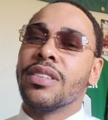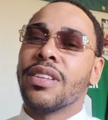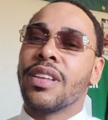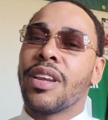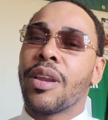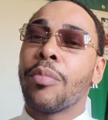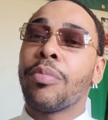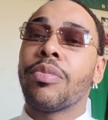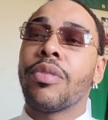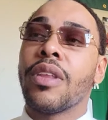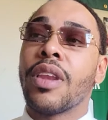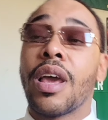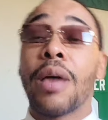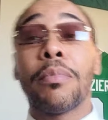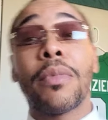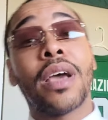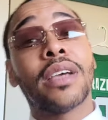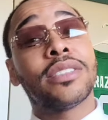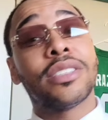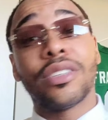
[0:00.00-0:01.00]
And I'm, and I'm
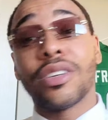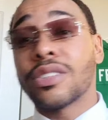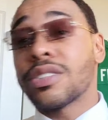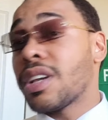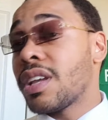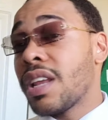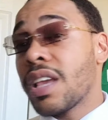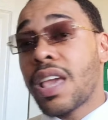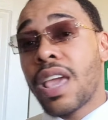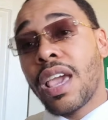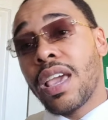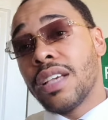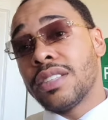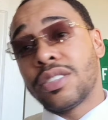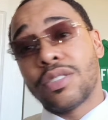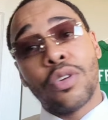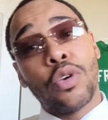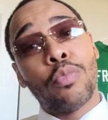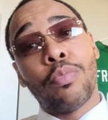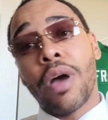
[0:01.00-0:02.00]
not sitting there saying they can't,
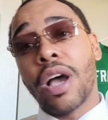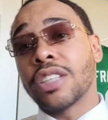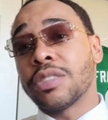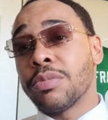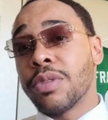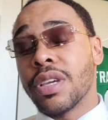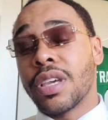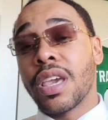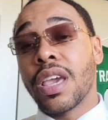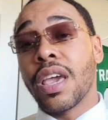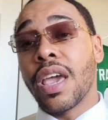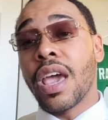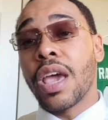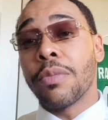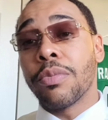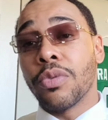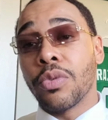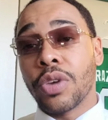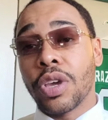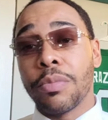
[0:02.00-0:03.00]
still possibly can't
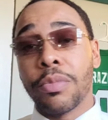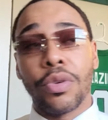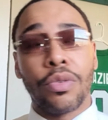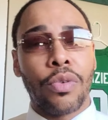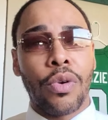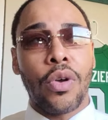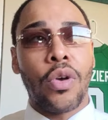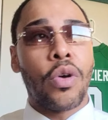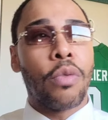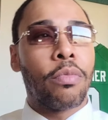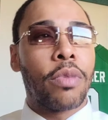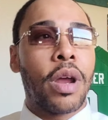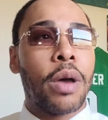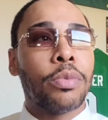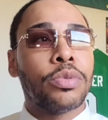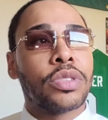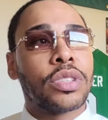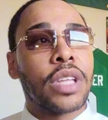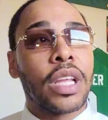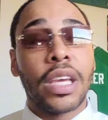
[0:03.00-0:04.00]
happen, don't get me wrong, but I
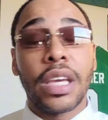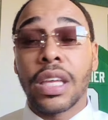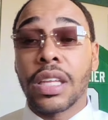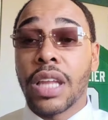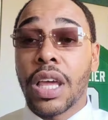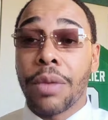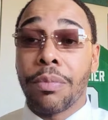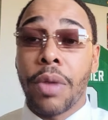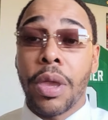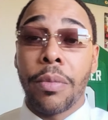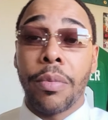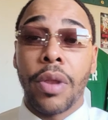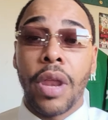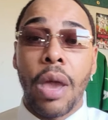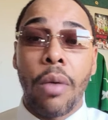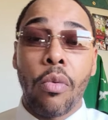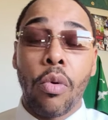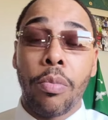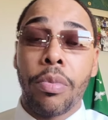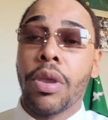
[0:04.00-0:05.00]
was thinking like maybe
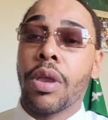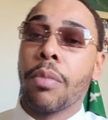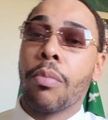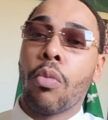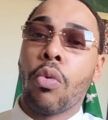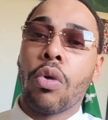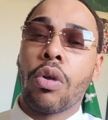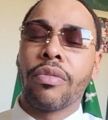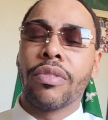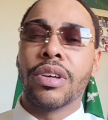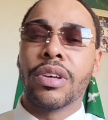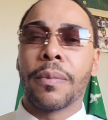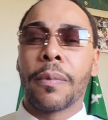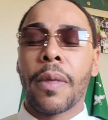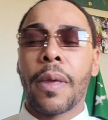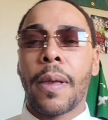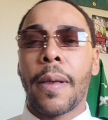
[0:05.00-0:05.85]
that would be a more of a,